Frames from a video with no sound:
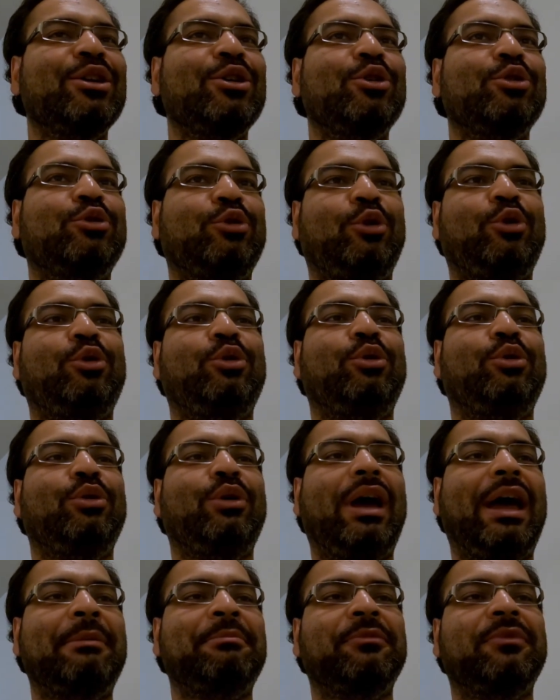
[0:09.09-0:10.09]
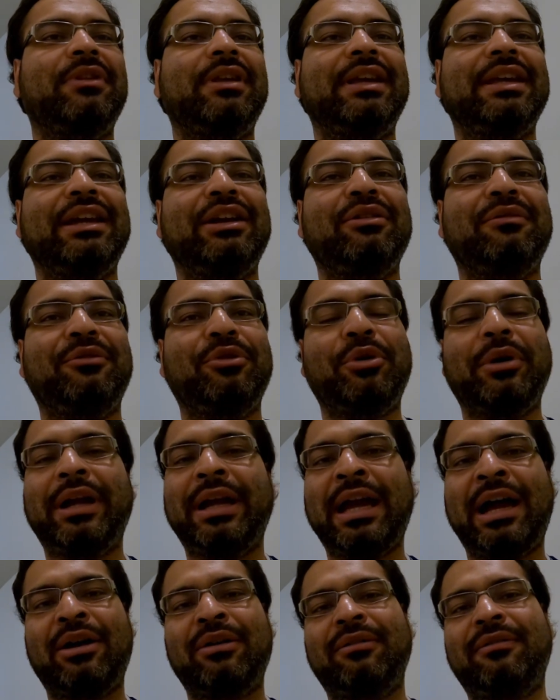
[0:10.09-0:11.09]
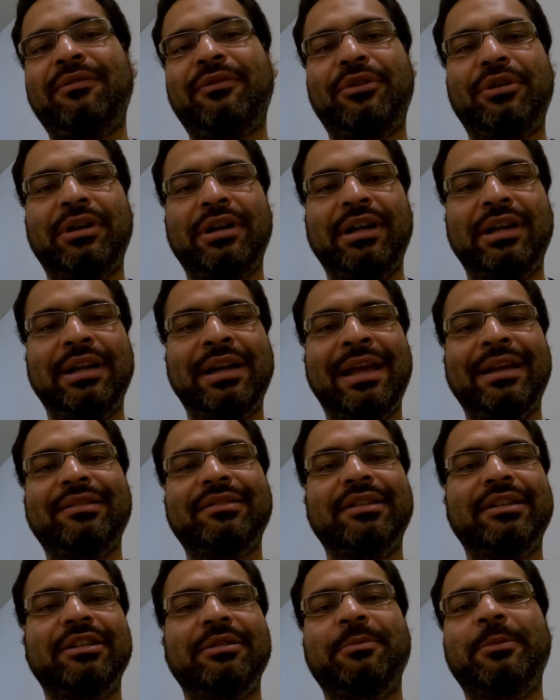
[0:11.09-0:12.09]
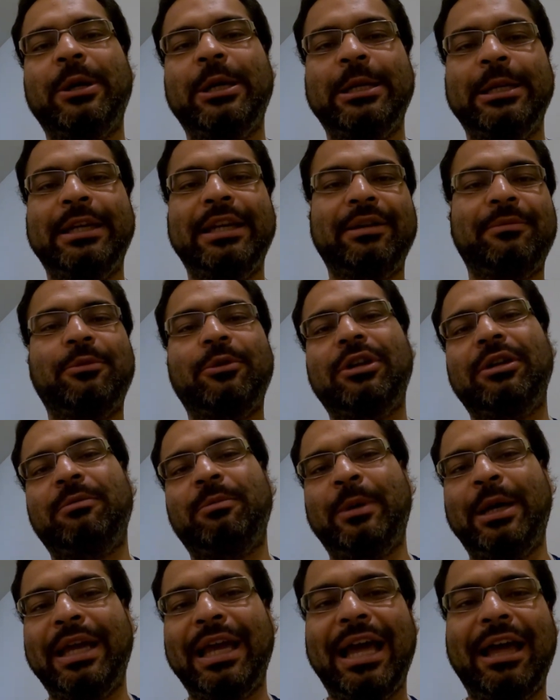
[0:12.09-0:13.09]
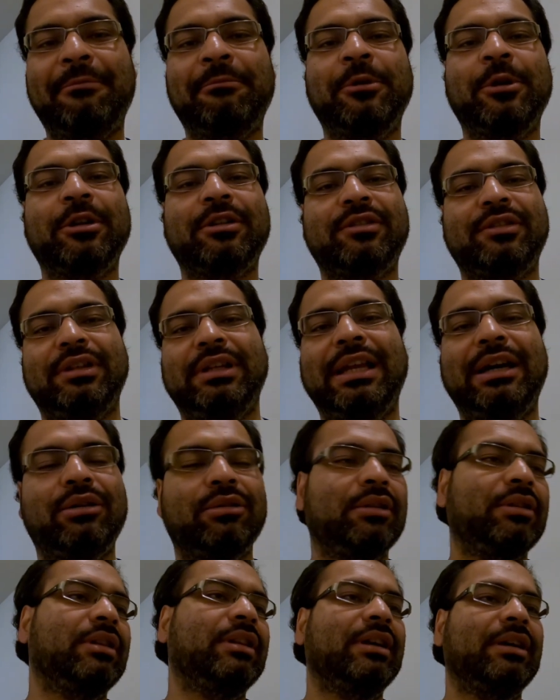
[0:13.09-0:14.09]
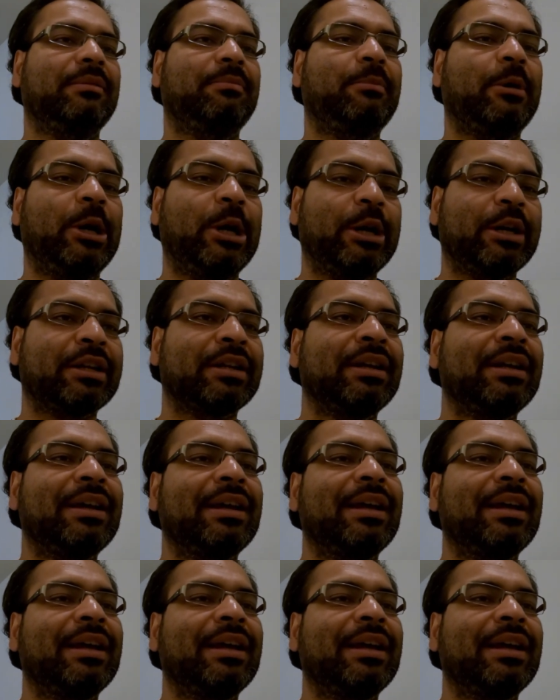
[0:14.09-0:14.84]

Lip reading: So I'm thinking of going out for a nice little picnic, put up my hammock, chill out in the park,